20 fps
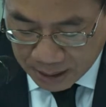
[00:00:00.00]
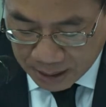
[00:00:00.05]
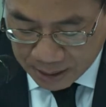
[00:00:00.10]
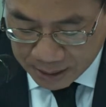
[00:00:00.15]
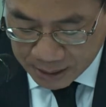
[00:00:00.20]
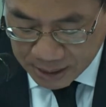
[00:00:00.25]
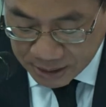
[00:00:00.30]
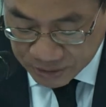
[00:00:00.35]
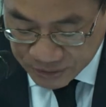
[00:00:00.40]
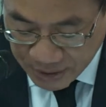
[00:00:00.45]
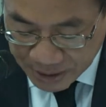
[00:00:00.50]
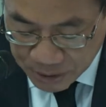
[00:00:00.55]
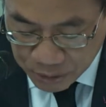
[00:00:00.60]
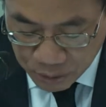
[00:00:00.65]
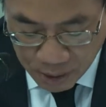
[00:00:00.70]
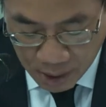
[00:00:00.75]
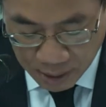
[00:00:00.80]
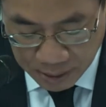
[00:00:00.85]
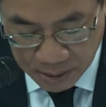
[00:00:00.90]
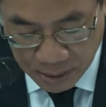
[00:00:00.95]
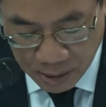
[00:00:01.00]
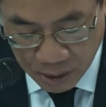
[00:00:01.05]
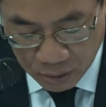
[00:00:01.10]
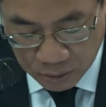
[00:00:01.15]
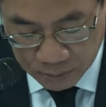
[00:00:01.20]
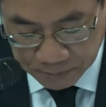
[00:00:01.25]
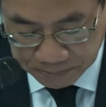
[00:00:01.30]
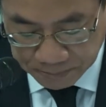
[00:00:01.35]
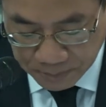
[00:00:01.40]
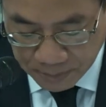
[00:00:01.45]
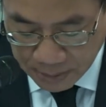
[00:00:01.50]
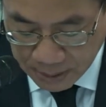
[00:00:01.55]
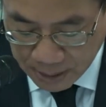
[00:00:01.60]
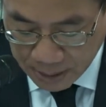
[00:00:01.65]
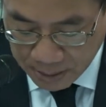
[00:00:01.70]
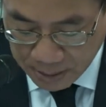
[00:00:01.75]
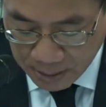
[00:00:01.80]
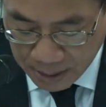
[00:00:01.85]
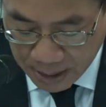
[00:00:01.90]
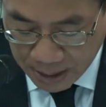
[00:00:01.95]
This I do not know,
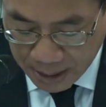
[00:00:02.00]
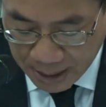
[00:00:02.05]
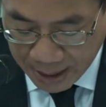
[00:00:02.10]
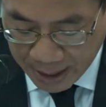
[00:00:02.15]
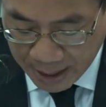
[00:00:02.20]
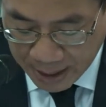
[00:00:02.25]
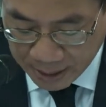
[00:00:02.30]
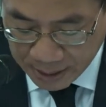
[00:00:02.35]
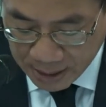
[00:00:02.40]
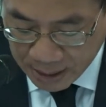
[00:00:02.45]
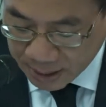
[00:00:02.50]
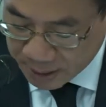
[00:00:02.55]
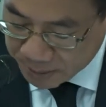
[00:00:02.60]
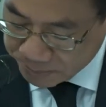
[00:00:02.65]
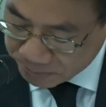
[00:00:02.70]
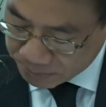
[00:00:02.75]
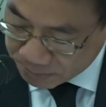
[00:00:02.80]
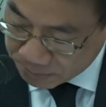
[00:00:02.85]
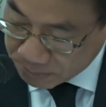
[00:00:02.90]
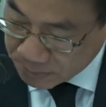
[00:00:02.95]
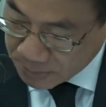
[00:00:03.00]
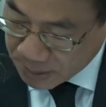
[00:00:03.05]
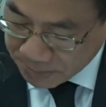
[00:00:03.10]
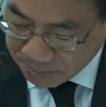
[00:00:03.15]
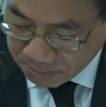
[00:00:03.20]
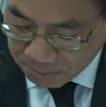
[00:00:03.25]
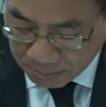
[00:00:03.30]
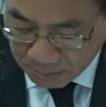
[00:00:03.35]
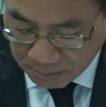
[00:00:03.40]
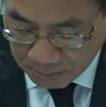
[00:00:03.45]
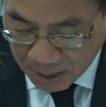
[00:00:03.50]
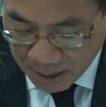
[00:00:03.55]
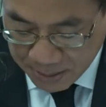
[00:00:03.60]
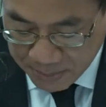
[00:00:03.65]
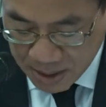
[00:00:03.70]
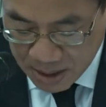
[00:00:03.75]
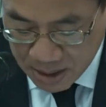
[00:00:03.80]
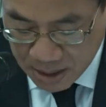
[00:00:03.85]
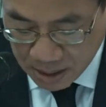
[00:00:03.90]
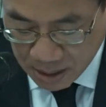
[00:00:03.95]
and
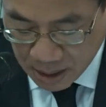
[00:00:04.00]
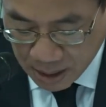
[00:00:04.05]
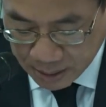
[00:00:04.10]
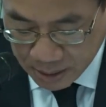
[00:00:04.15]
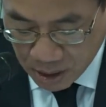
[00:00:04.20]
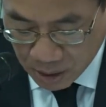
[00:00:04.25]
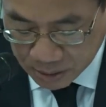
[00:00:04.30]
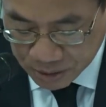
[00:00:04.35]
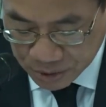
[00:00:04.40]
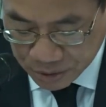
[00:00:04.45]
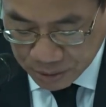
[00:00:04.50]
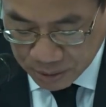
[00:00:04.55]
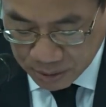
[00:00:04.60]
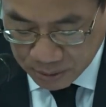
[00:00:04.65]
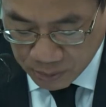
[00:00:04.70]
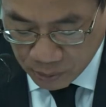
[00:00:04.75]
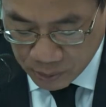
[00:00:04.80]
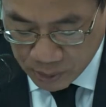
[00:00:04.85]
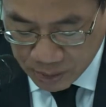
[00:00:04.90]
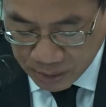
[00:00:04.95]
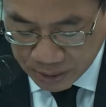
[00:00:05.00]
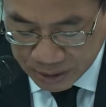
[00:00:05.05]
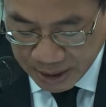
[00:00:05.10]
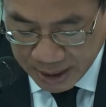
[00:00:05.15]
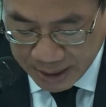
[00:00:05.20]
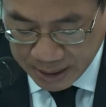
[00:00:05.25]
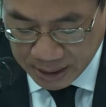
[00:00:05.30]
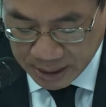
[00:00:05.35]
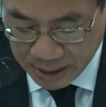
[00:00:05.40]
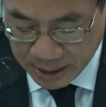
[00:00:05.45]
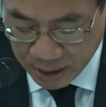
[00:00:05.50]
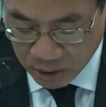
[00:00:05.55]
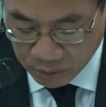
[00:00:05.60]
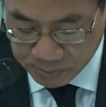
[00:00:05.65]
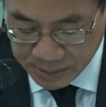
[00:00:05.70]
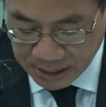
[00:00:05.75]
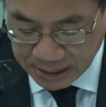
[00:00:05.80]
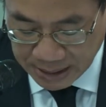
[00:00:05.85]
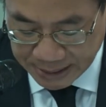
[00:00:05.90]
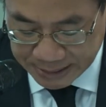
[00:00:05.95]
maybe Dr. Virachai can
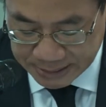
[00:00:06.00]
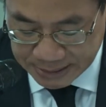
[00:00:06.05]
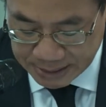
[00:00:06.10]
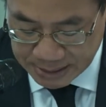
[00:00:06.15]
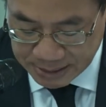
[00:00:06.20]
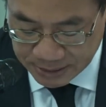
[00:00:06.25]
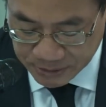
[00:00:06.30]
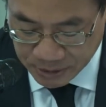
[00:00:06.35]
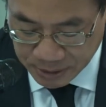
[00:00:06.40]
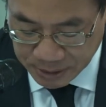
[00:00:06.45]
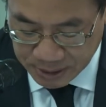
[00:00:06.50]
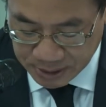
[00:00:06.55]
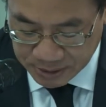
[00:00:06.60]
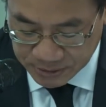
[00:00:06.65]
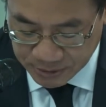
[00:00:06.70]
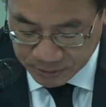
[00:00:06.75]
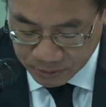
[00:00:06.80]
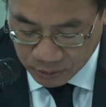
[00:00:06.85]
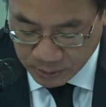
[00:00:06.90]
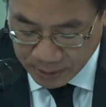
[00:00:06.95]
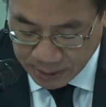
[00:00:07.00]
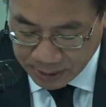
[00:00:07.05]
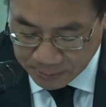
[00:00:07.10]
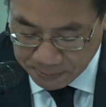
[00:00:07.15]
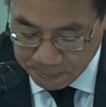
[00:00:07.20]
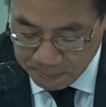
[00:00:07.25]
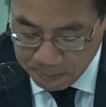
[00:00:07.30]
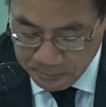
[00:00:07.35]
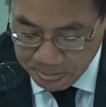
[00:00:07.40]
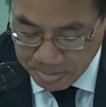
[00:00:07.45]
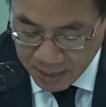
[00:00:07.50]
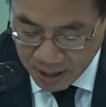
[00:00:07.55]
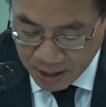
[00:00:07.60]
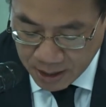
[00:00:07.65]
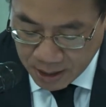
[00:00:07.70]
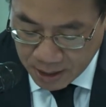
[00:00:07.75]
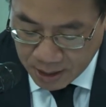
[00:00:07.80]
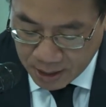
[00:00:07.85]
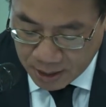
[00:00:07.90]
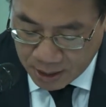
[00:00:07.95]
help enlighten us on this as well.
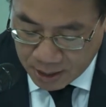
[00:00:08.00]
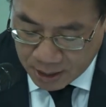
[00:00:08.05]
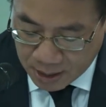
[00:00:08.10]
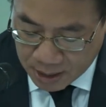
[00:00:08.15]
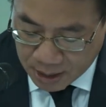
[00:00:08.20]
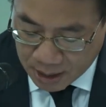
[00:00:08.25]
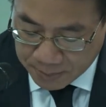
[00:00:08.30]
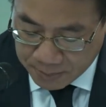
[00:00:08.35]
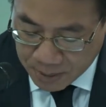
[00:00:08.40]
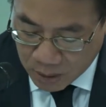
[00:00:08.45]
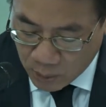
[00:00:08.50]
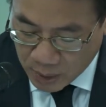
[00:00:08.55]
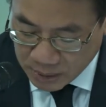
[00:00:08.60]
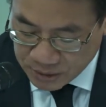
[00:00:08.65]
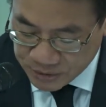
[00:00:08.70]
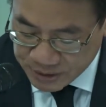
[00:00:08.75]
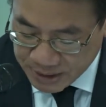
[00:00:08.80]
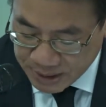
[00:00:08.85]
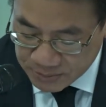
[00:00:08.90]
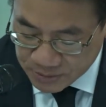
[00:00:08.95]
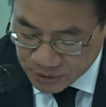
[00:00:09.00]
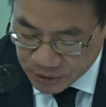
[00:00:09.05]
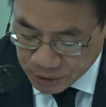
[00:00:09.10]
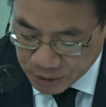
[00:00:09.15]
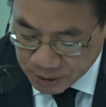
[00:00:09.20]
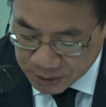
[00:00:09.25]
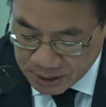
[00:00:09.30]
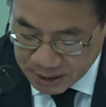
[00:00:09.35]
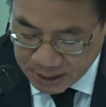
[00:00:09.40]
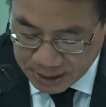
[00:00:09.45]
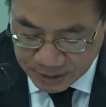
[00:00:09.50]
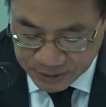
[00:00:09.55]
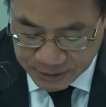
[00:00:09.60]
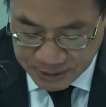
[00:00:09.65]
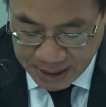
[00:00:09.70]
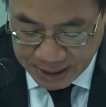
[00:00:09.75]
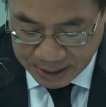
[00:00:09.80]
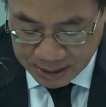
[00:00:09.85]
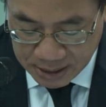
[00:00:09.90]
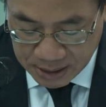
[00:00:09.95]
But what seems certain is
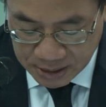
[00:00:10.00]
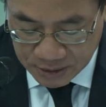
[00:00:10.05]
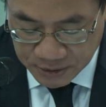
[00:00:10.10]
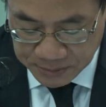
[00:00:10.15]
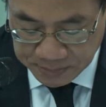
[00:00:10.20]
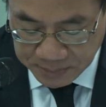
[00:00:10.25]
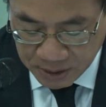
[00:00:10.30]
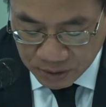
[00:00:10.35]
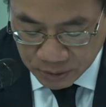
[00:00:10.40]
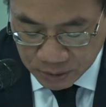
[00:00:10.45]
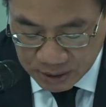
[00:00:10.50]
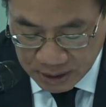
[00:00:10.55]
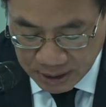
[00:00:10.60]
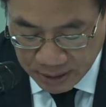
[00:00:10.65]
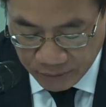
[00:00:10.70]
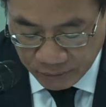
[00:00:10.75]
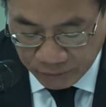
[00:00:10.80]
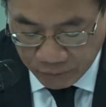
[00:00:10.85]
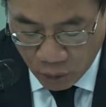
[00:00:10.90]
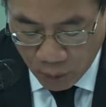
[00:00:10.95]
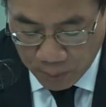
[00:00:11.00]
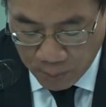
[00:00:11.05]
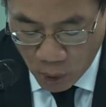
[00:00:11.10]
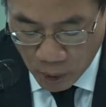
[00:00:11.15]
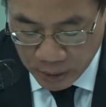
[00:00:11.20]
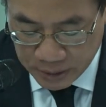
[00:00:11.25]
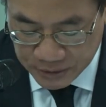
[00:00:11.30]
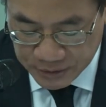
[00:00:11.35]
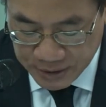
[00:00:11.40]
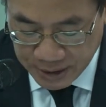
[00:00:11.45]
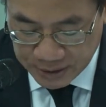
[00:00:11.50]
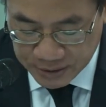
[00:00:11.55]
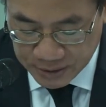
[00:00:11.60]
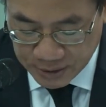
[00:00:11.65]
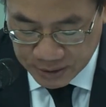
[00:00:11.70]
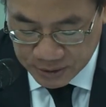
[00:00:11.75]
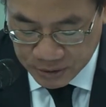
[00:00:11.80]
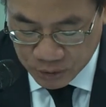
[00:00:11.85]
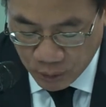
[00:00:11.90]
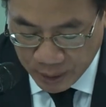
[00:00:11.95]
that the disputed 4.6
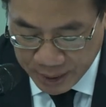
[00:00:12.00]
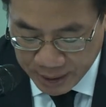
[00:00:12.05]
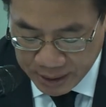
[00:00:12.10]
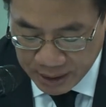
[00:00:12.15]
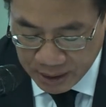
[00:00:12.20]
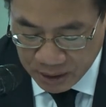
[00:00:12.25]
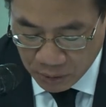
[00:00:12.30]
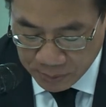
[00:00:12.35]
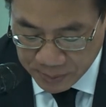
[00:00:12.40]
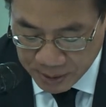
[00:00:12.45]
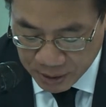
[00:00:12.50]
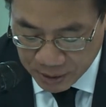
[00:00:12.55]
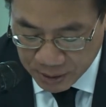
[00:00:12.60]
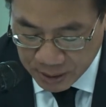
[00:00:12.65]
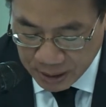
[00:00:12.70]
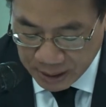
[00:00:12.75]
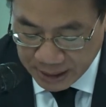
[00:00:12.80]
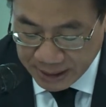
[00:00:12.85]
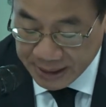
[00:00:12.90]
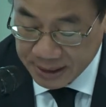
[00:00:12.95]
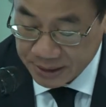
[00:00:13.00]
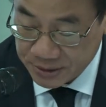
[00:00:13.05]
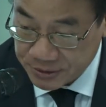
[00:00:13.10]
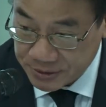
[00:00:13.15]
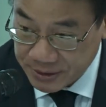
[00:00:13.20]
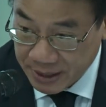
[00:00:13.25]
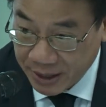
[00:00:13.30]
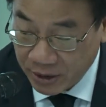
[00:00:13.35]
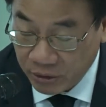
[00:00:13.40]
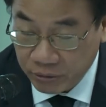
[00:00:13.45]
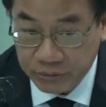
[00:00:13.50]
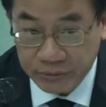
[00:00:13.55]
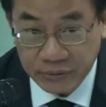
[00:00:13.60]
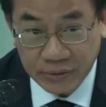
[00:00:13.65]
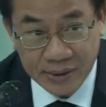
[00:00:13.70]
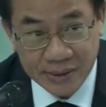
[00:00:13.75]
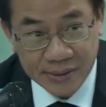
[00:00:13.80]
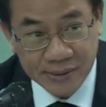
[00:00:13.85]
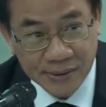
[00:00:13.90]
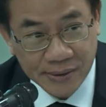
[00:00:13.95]
square kilometer itself
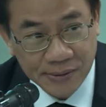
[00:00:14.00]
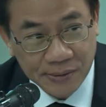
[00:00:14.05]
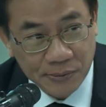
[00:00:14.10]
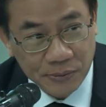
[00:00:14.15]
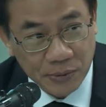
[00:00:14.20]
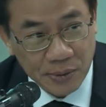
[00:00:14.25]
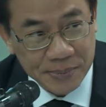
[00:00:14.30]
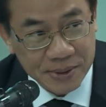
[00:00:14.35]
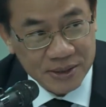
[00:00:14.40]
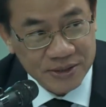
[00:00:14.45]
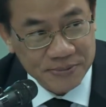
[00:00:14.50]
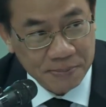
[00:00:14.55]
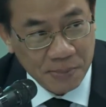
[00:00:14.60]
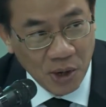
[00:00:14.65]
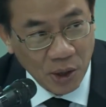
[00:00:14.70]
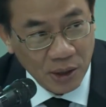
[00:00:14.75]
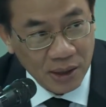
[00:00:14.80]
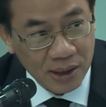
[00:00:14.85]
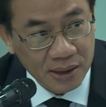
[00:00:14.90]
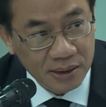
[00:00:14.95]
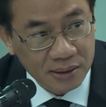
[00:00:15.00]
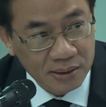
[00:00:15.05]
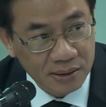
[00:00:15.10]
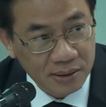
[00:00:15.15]
will be smaller,